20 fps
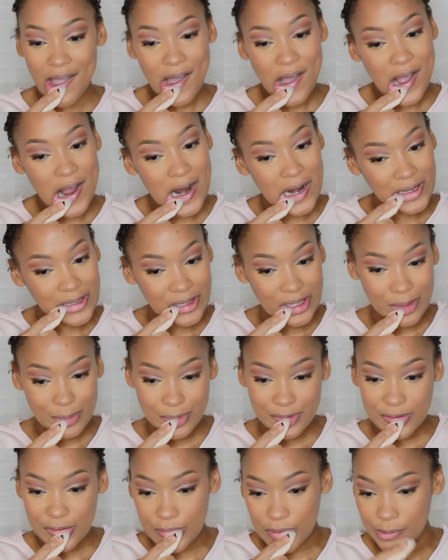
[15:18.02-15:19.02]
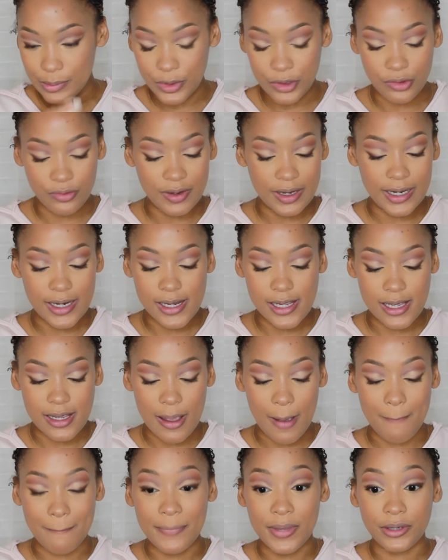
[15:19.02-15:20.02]
our lips to remove
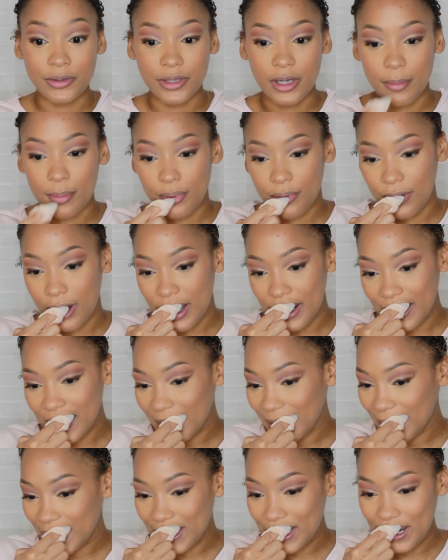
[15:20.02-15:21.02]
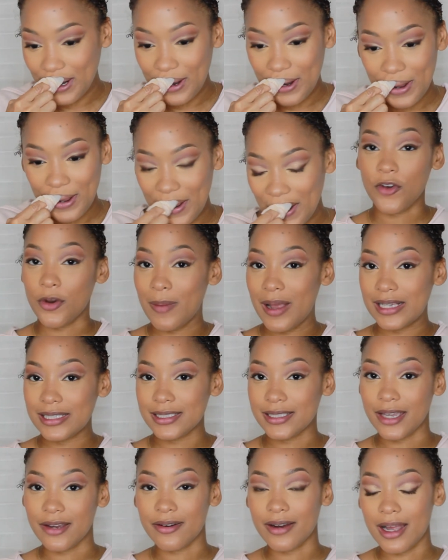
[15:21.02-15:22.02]
any buildup product. For
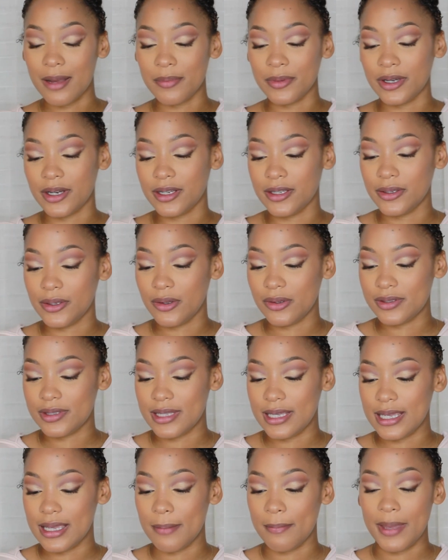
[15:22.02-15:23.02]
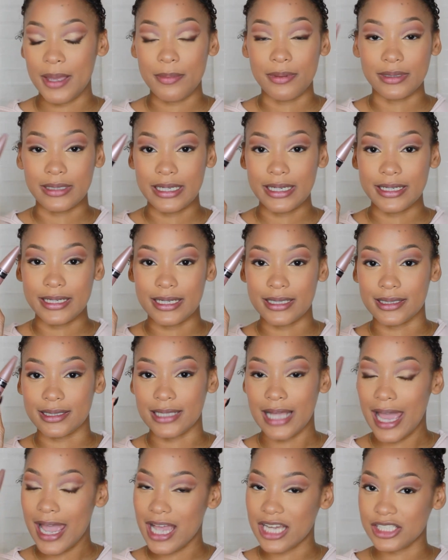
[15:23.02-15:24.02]
mascara, I'm gonna use the Maybelline
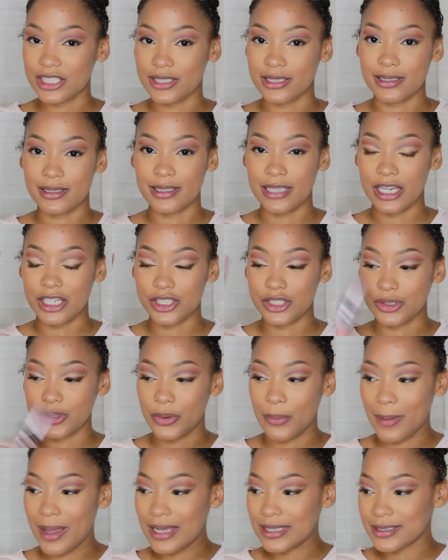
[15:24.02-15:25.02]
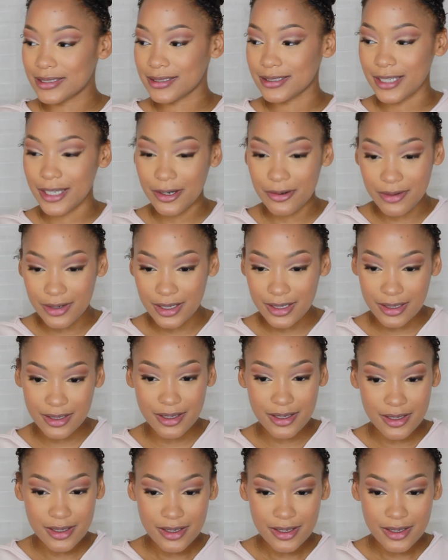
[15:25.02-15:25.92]
Lash Sensational Mascara.